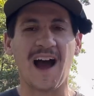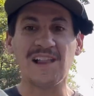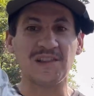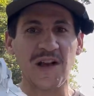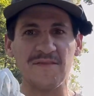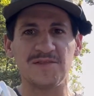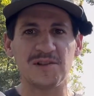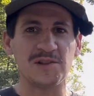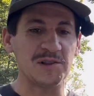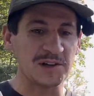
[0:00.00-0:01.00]
I loved
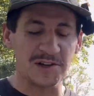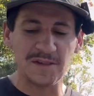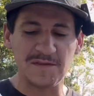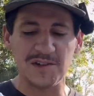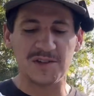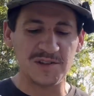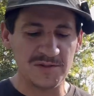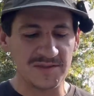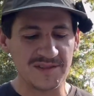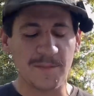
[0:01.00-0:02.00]
the look of the
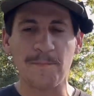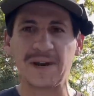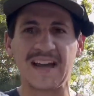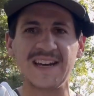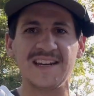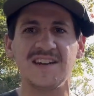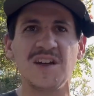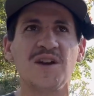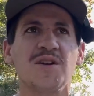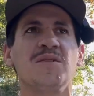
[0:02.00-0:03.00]
shoes, but I didn't
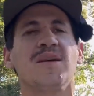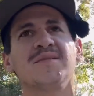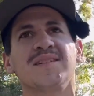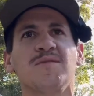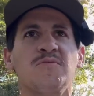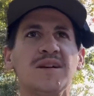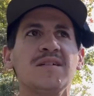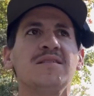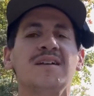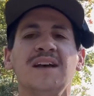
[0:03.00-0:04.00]
know. I was like,
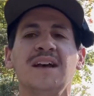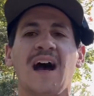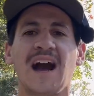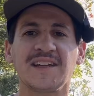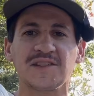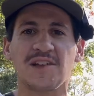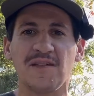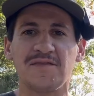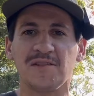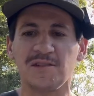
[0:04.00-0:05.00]
well, I could
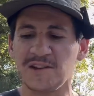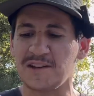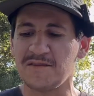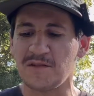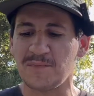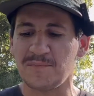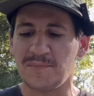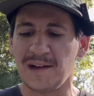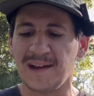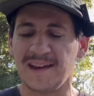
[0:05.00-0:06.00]
love the look of them,
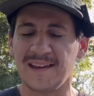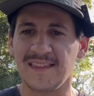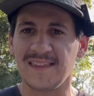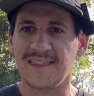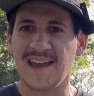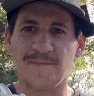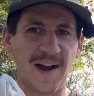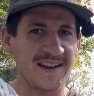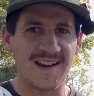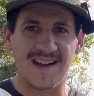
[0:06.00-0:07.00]
but they
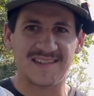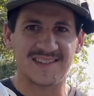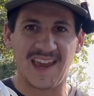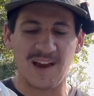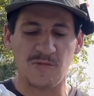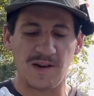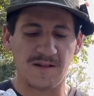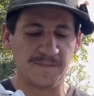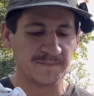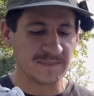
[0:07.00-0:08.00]
might not skate
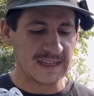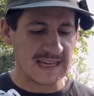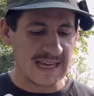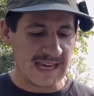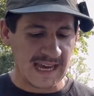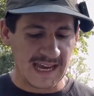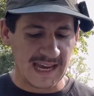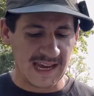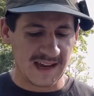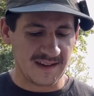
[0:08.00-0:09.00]
well.
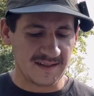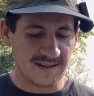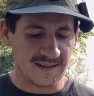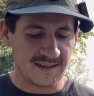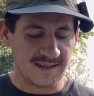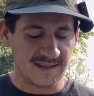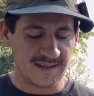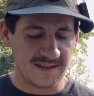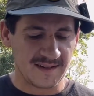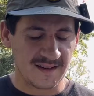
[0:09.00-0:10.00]
And
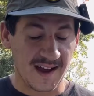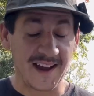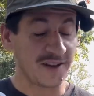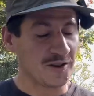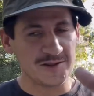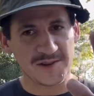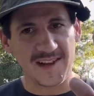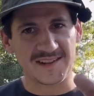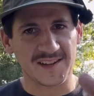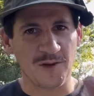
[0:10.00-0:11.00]
I encourage you
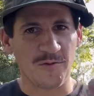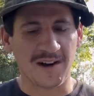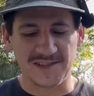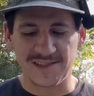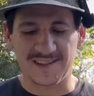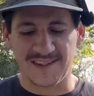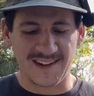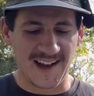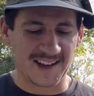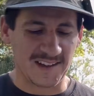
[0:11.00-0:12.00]
guys to go watch the
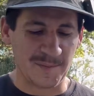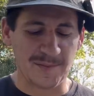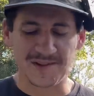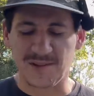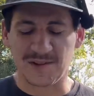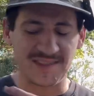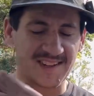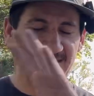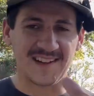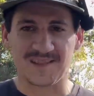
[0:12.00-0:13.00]
9 Club episode because
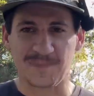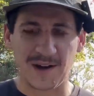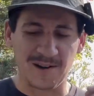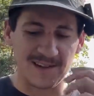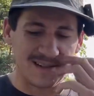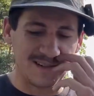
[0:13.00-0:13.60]
he does a better